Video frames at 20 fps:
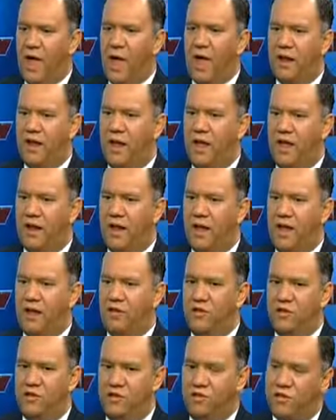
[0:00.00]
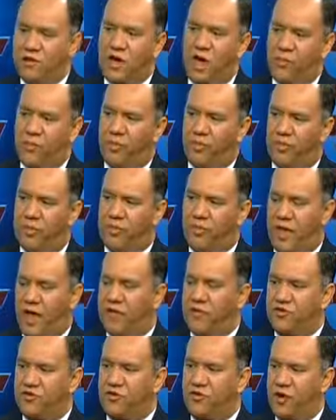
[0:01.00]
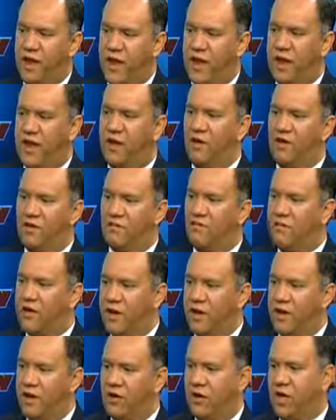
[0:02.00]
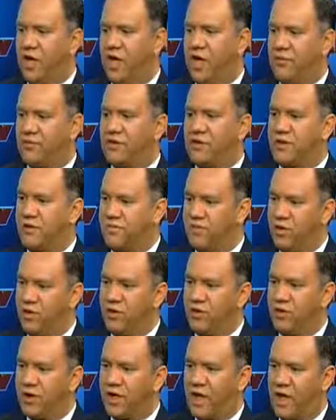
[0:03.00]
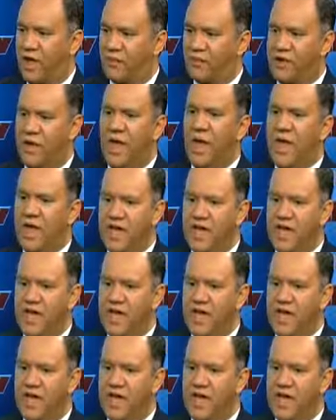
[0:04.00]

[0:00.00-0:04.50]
And you coupled with that the training on video games and computer games,